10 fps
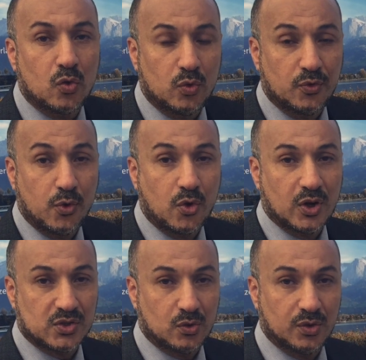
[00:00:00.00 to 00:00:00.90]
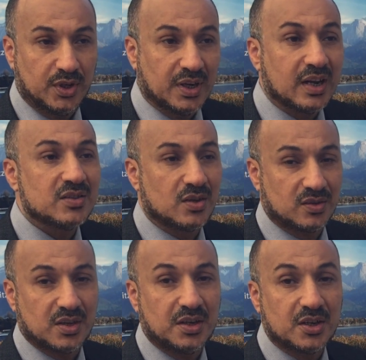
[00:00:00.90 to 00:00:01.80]
we focus on enhancing
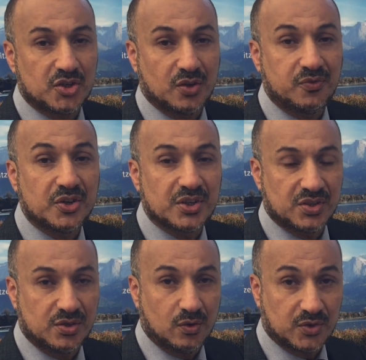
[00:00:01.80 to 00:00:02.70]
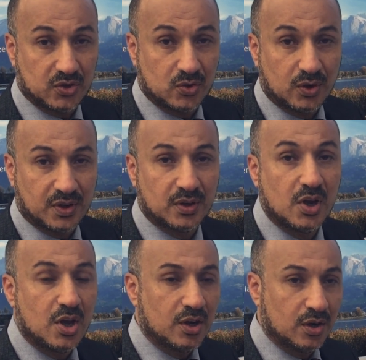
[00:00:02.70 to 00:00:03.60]
the energy efficiency of the solar
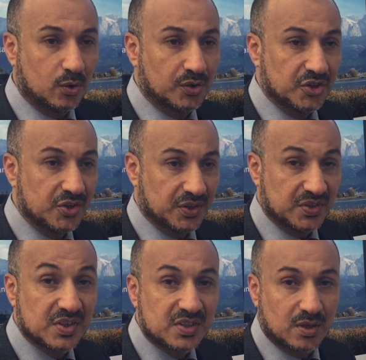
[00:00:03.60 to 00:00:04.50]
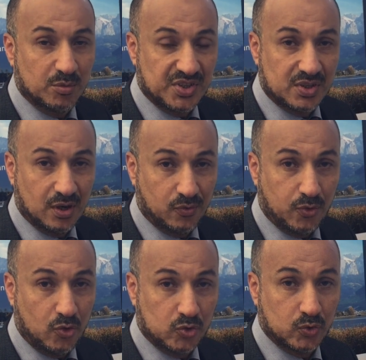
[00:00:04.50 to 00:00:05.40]
air conditioning system itself,
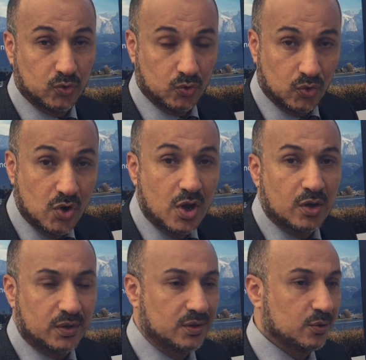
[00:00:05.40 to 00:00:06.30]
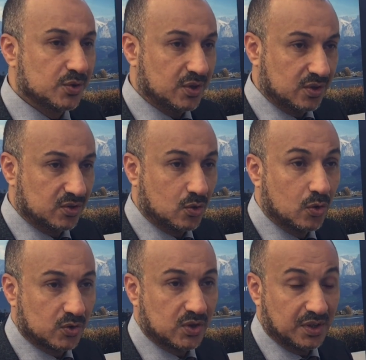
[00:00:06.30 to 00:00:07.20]
also to reduce its
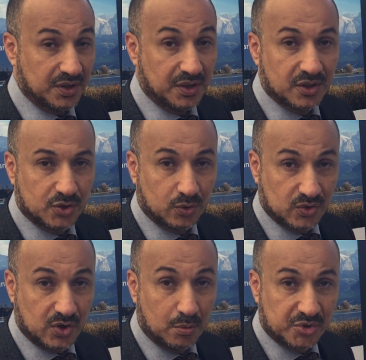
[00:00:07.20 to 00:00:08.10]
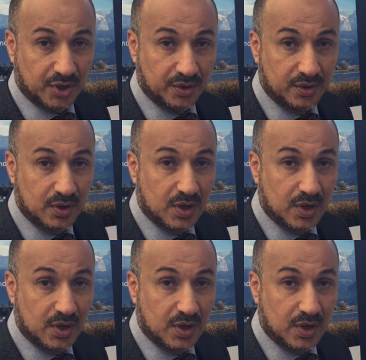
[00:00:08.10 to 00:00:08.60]
cost and the energy consumption.